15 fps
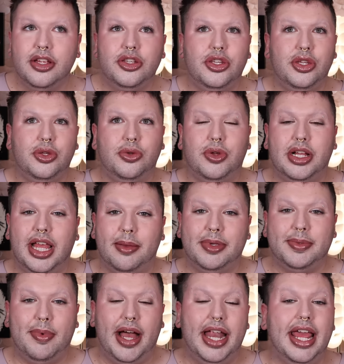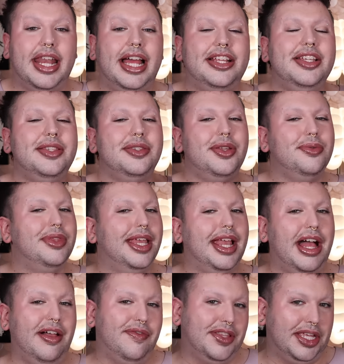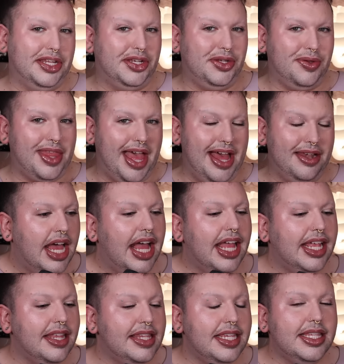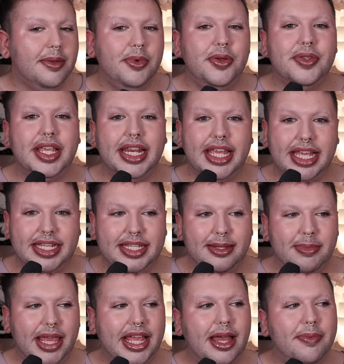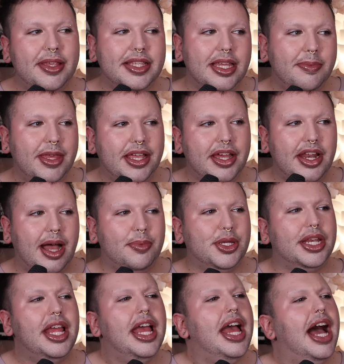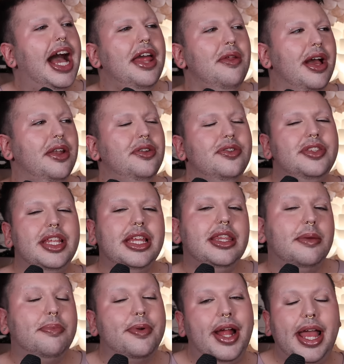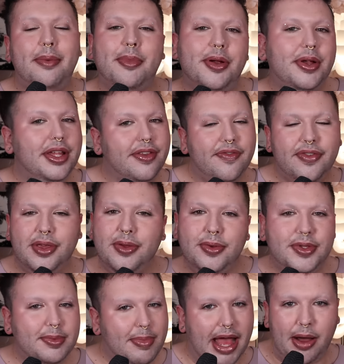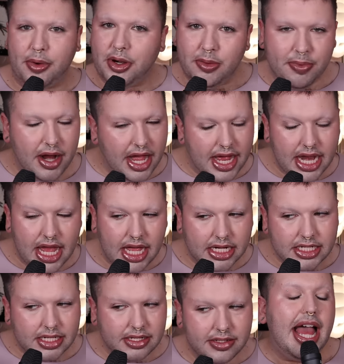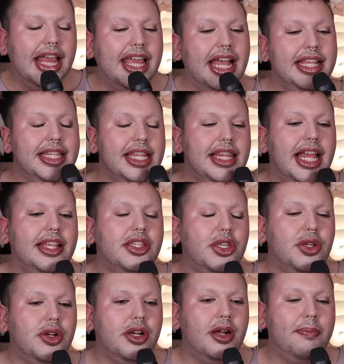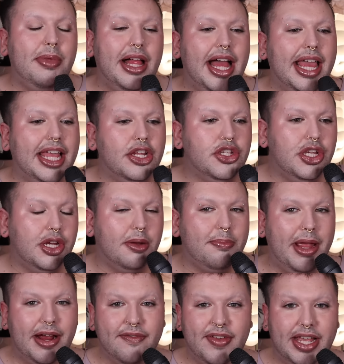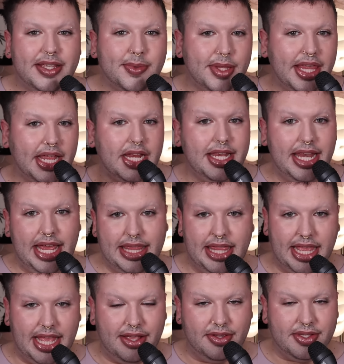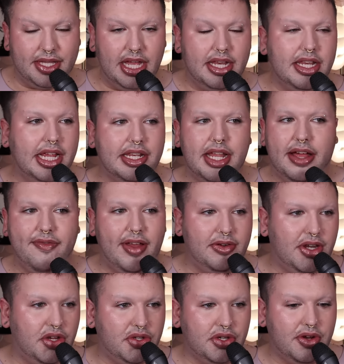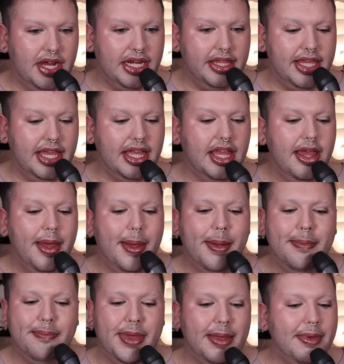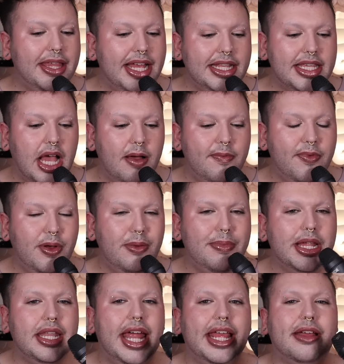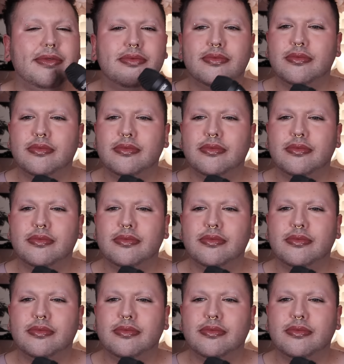to claim a spot. And I just don't think Elf's gonna do that. I could see someone who's getting into makeup. This could be a good option. I don't understand the primer infused powder product. I guess unless you're applying it to your bare face with like nothing else on, like not foundation or anything, maybe that's helpful, but like